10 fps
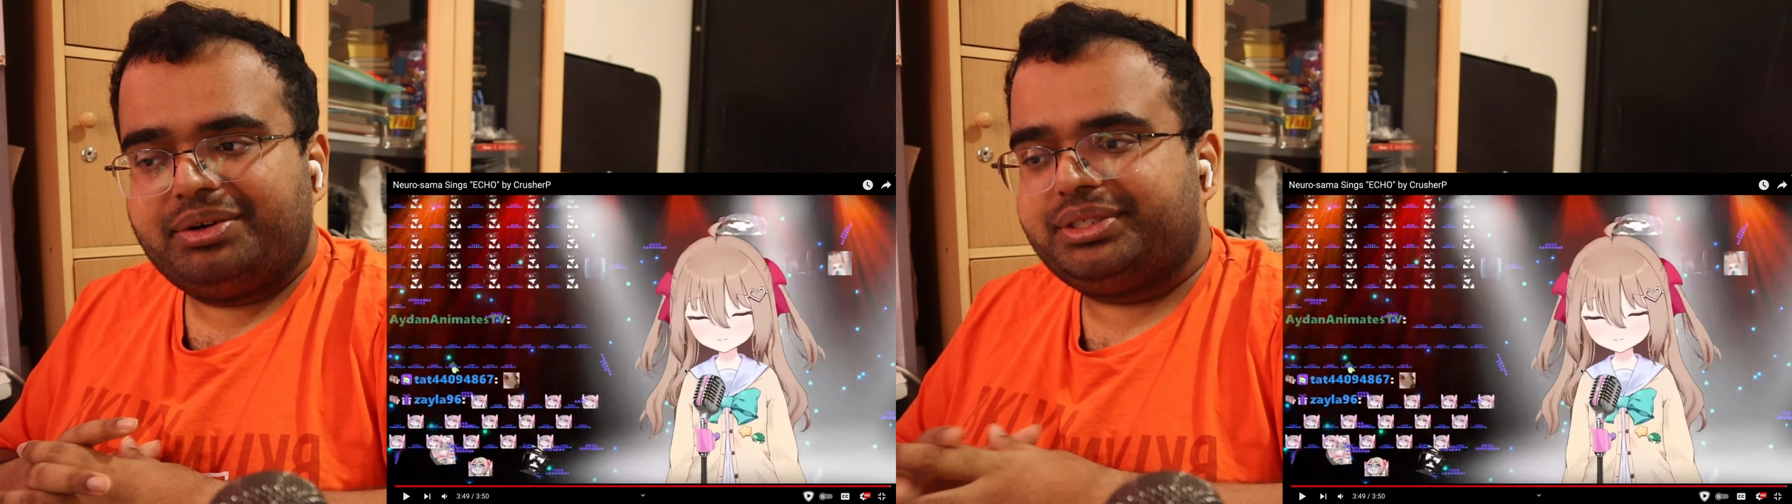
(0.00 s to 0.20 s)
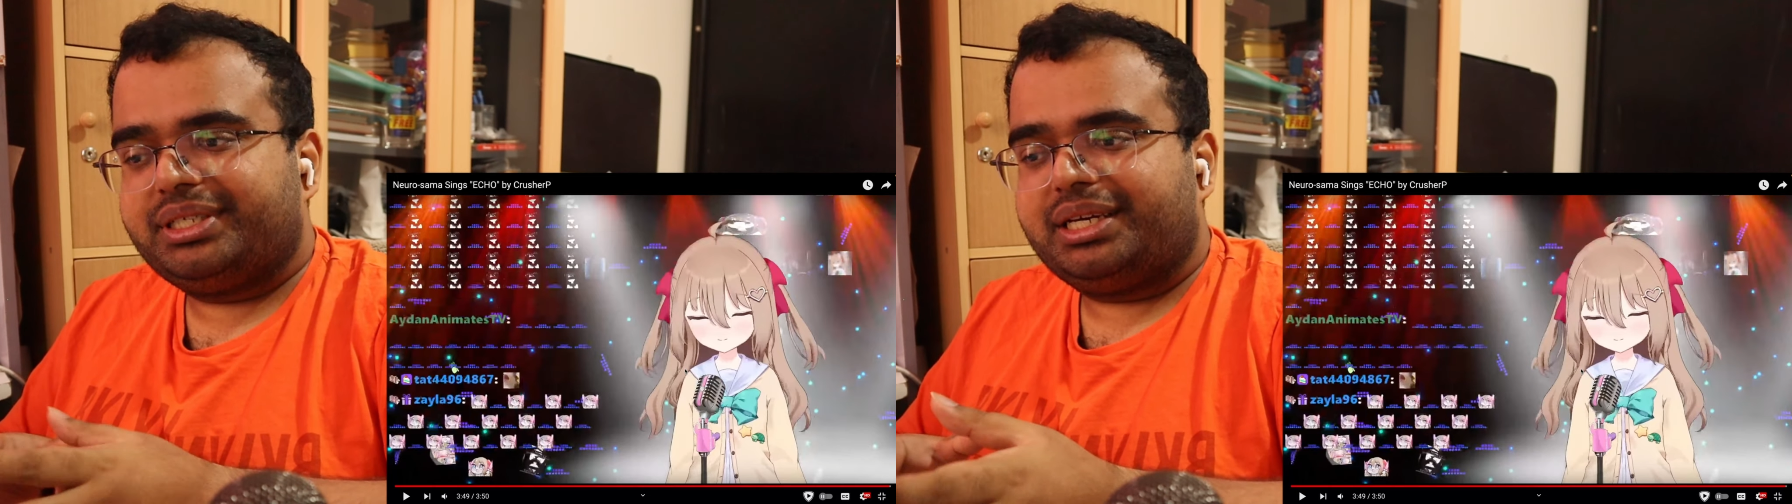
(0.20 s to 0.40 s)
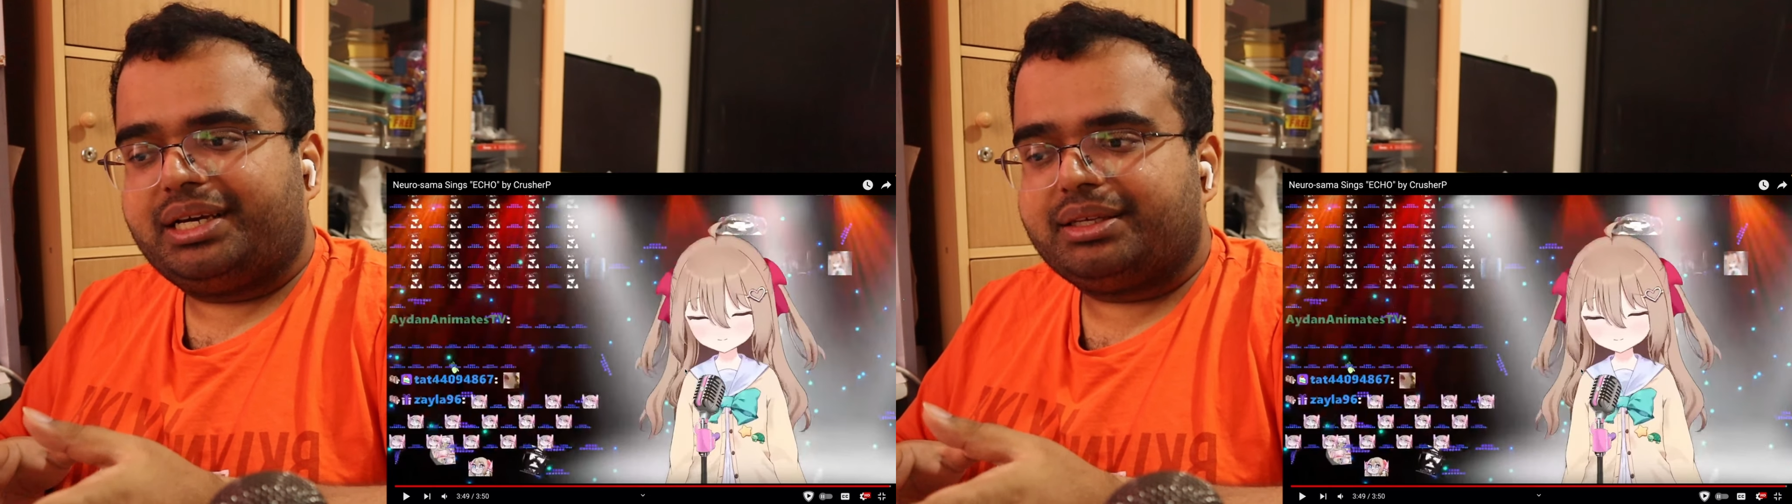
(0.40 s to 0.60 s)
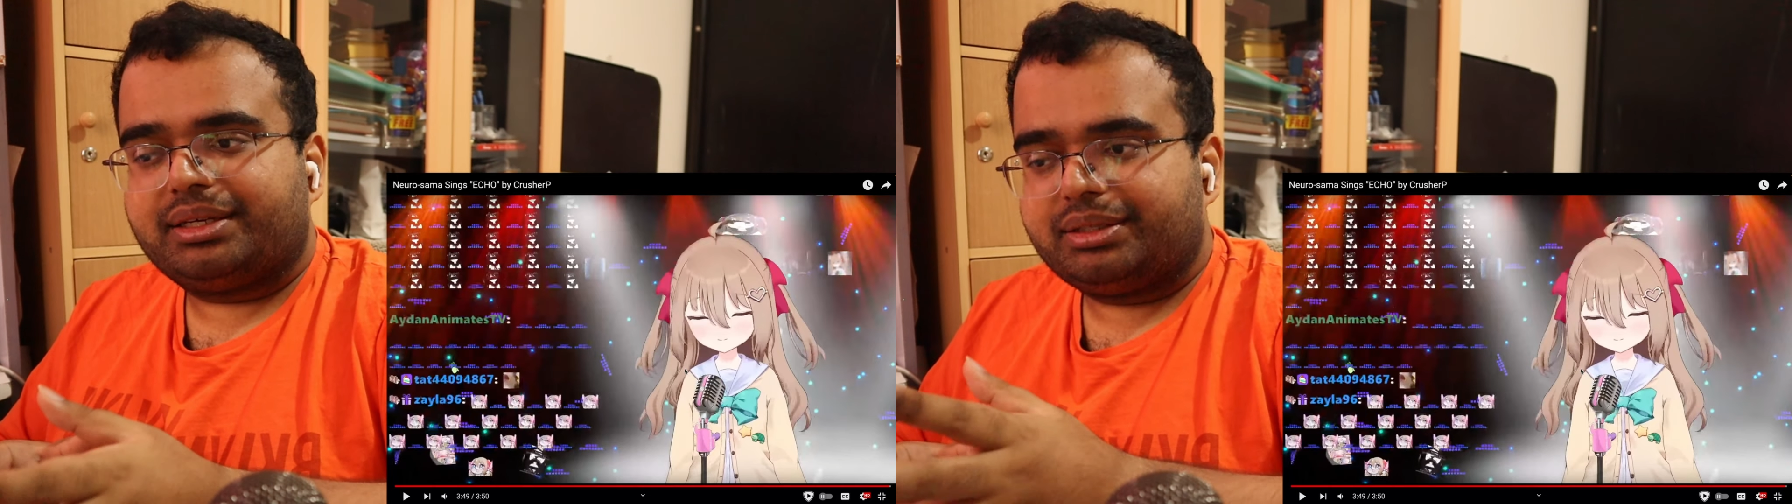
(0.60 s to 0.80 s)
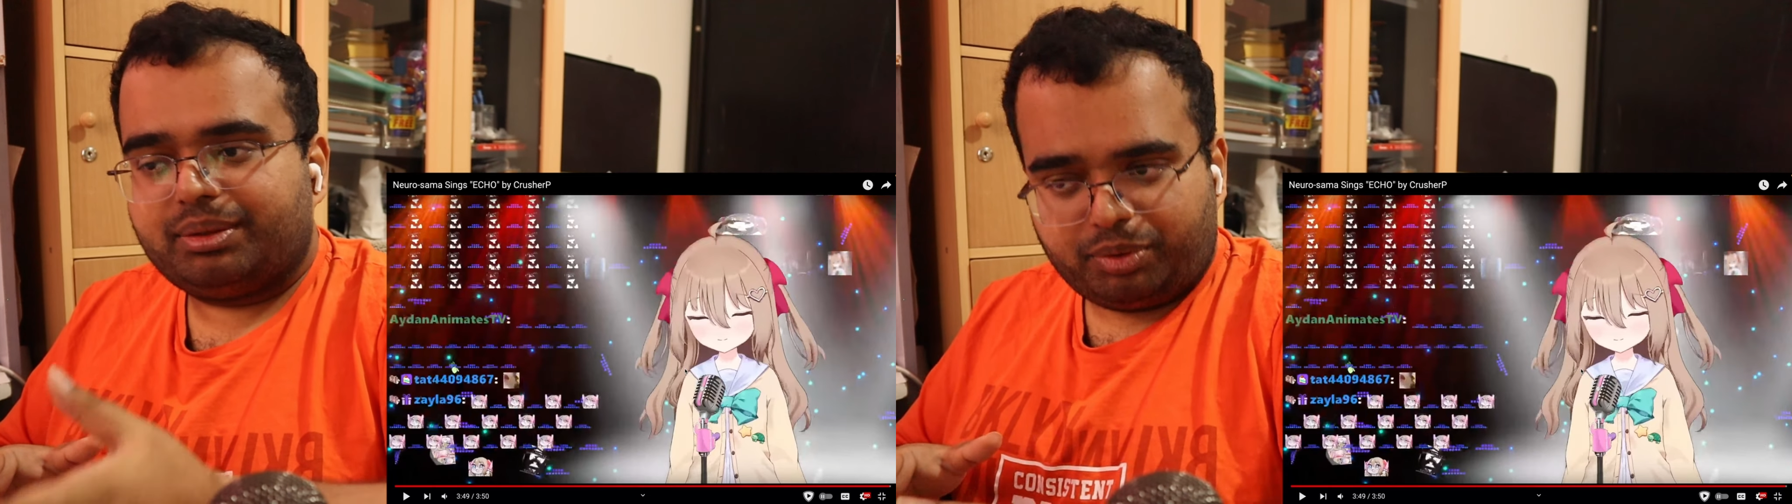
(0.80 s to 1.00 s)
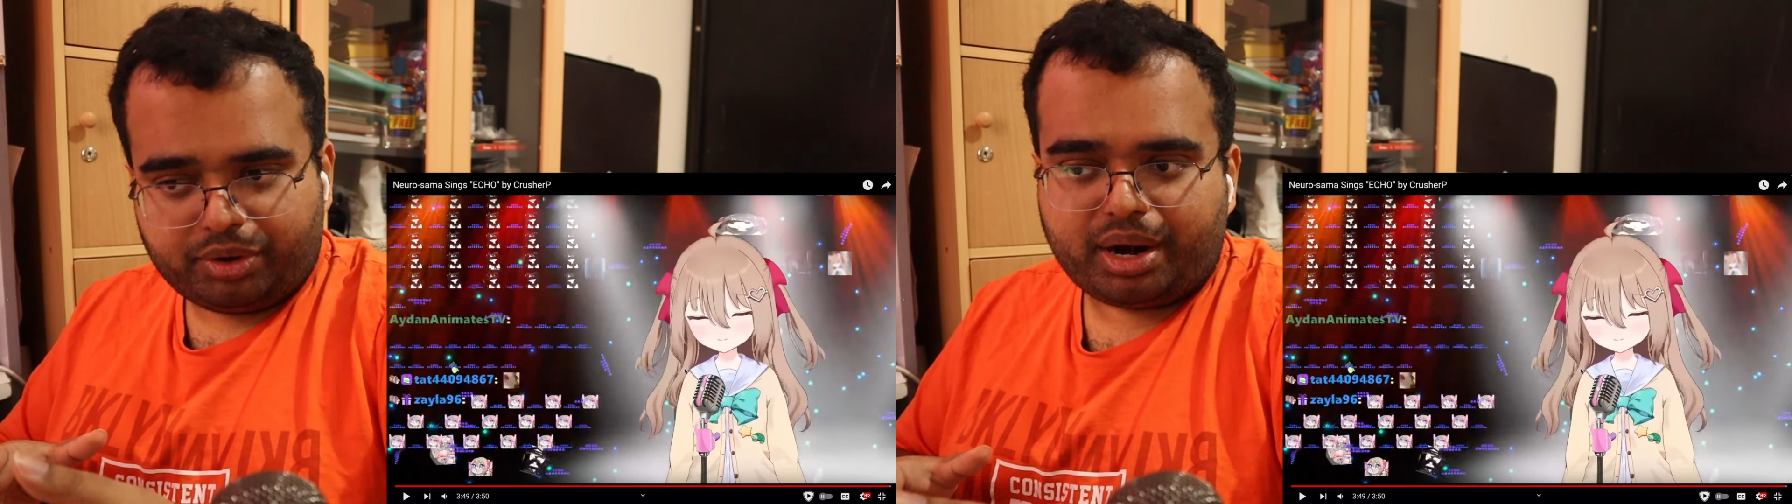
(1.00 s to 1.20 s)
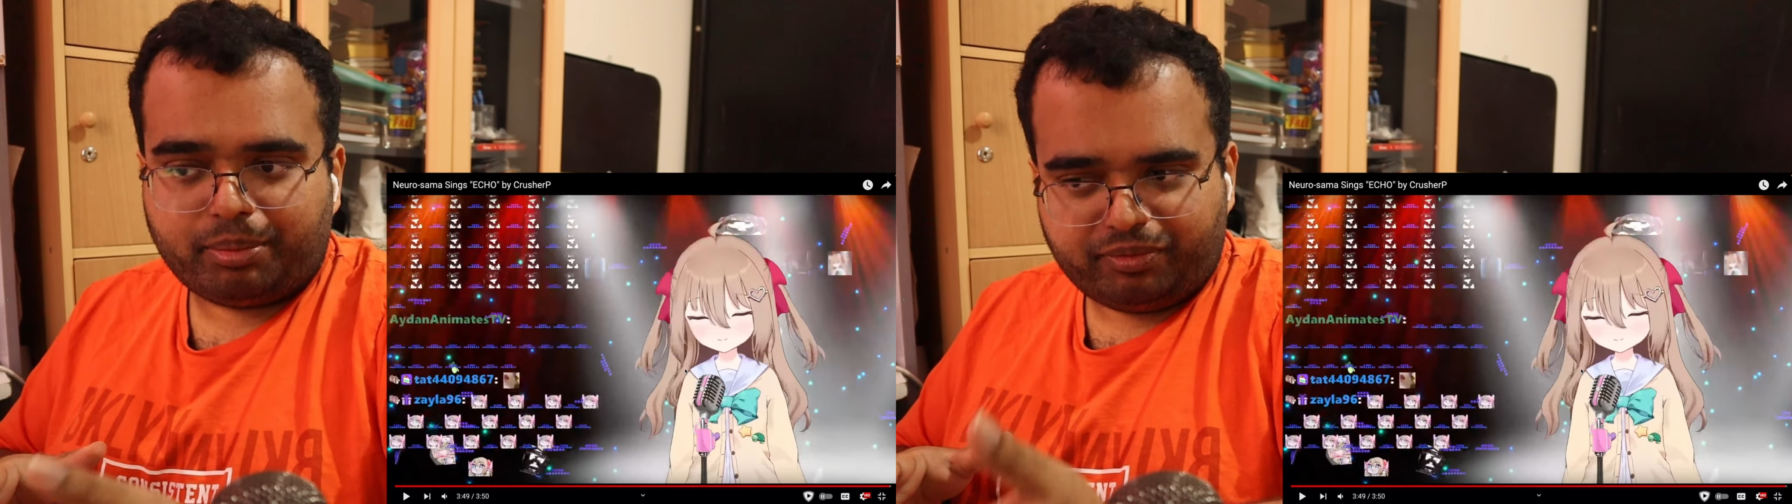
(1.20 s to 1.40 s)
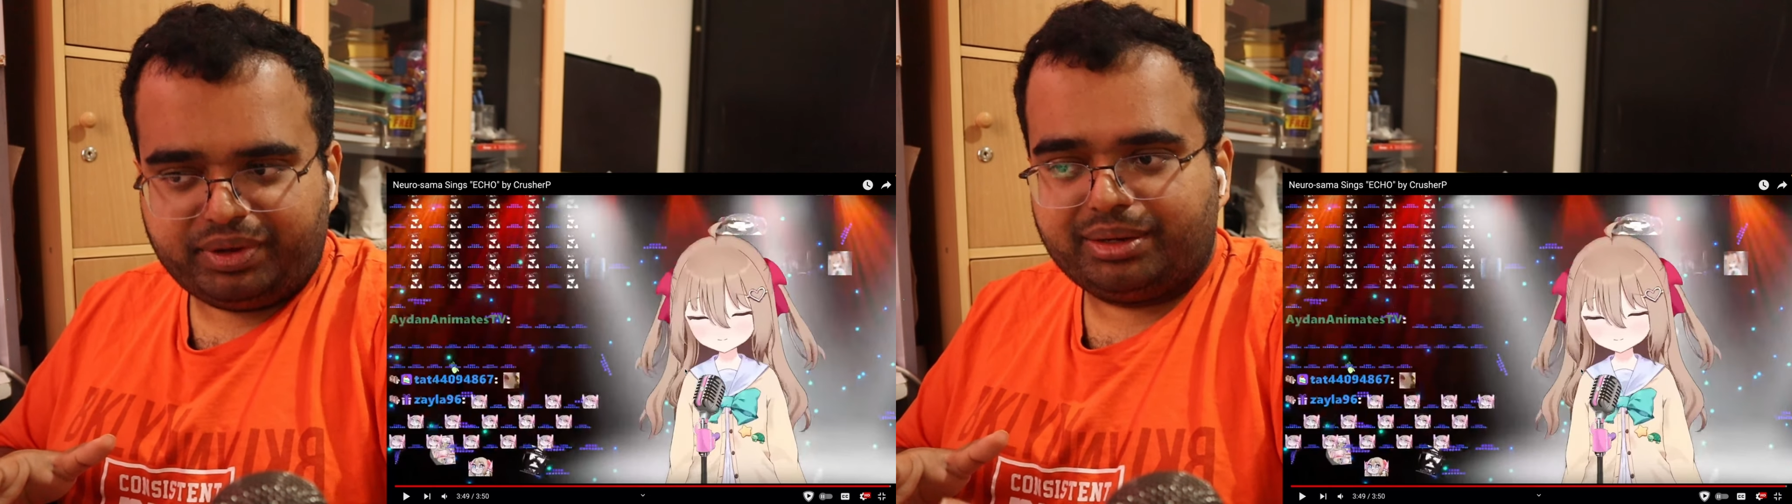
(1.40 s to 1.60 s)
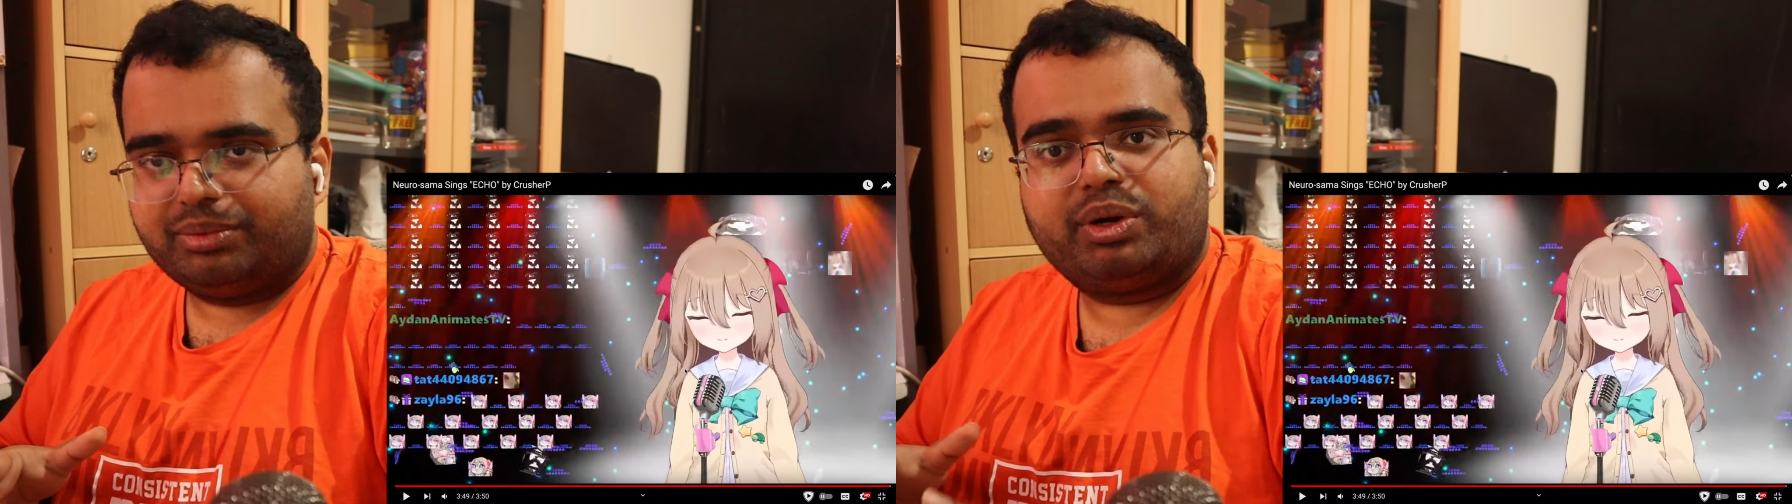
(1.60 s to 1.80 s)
energy I think the programmer Vital